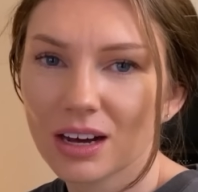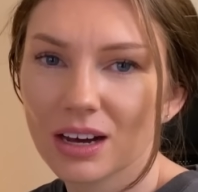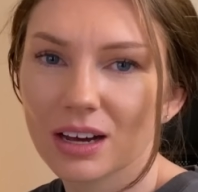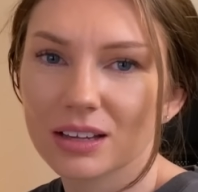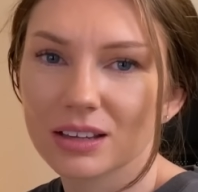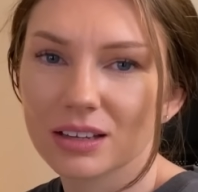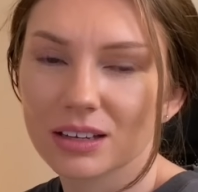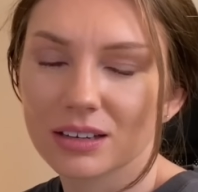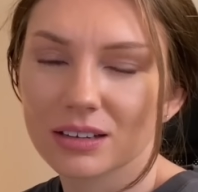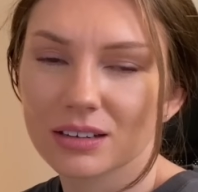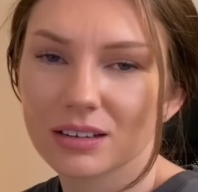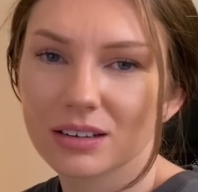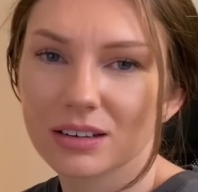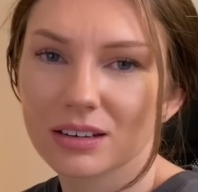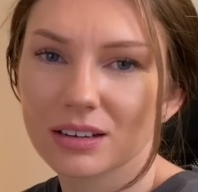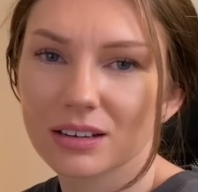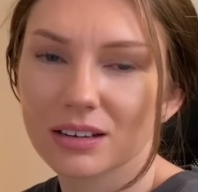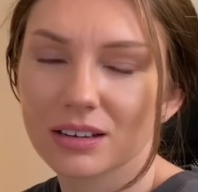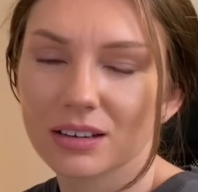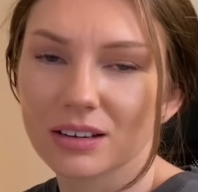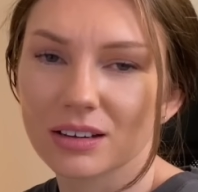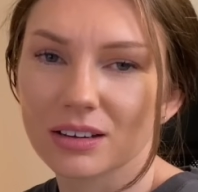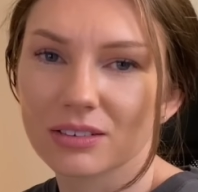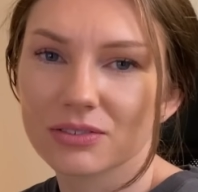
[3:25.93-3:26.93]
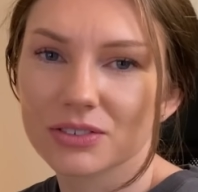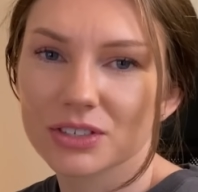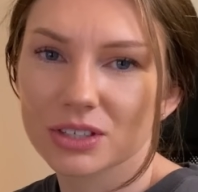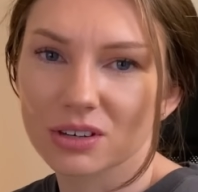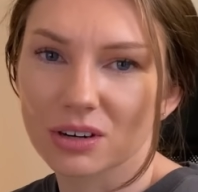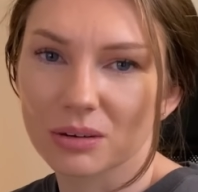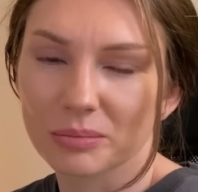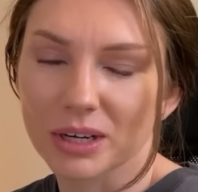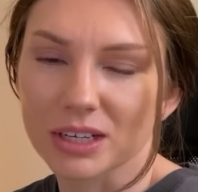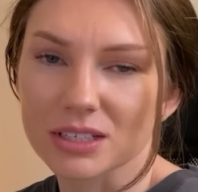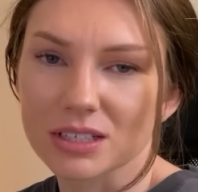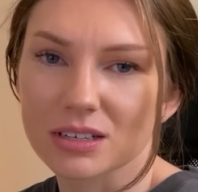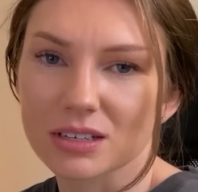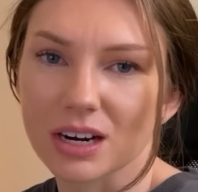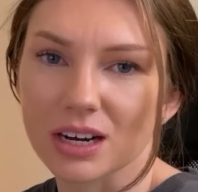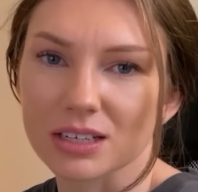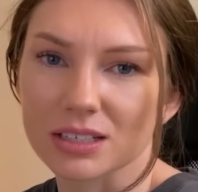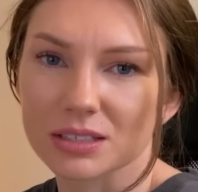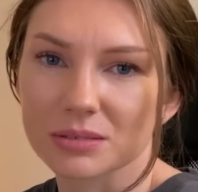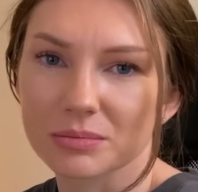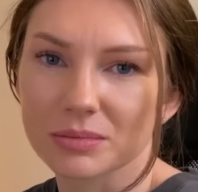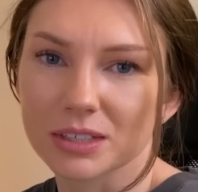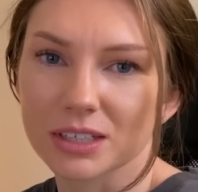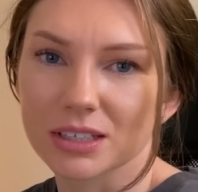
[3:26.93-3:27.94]
And then if Scrum Master
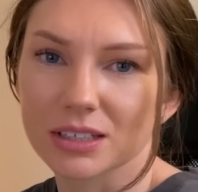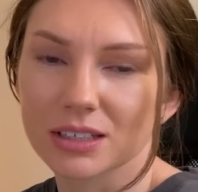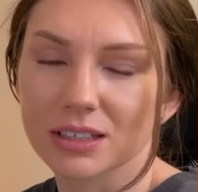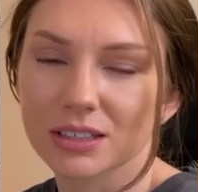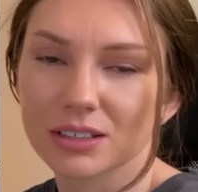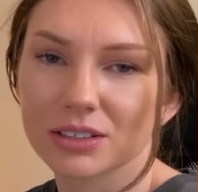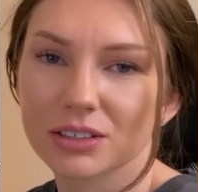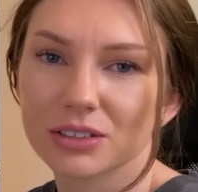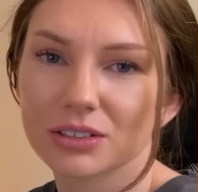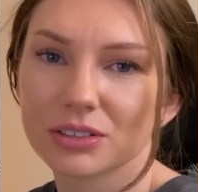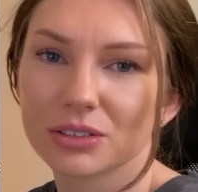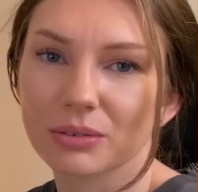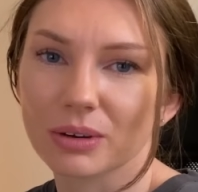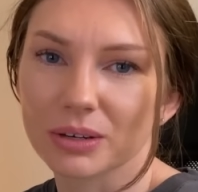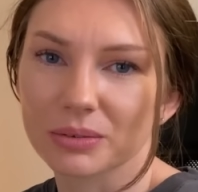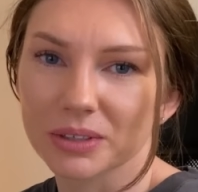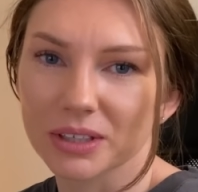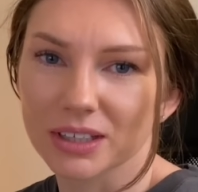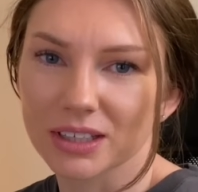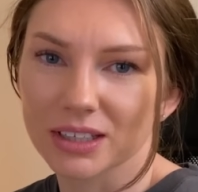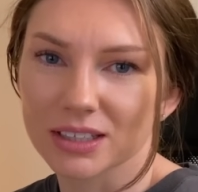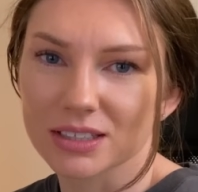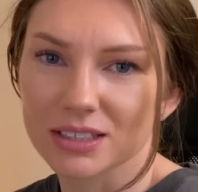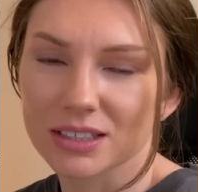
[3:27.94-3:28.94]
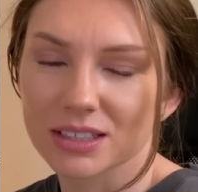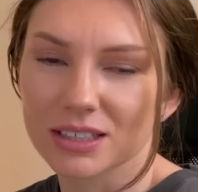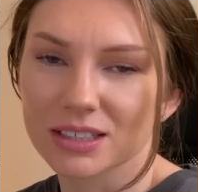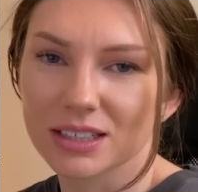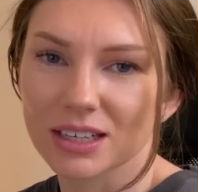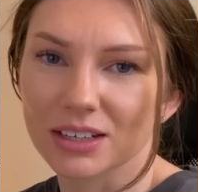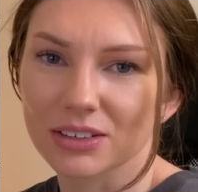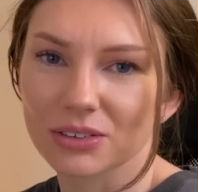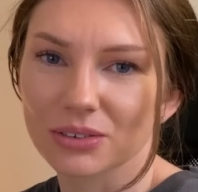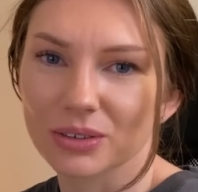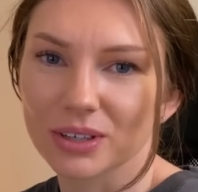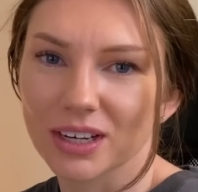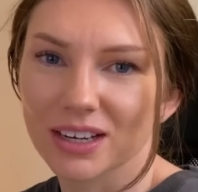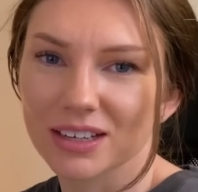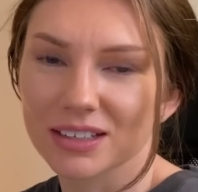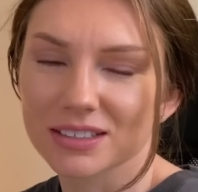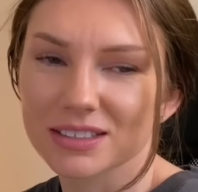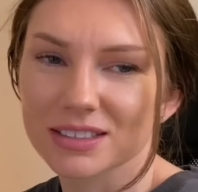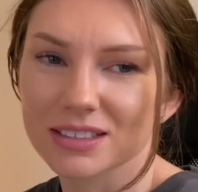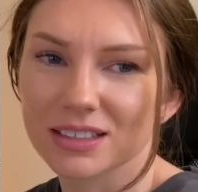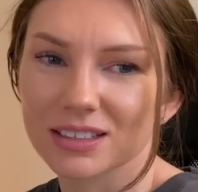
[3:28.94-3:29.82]
asks me, do I really think it's going to take three days?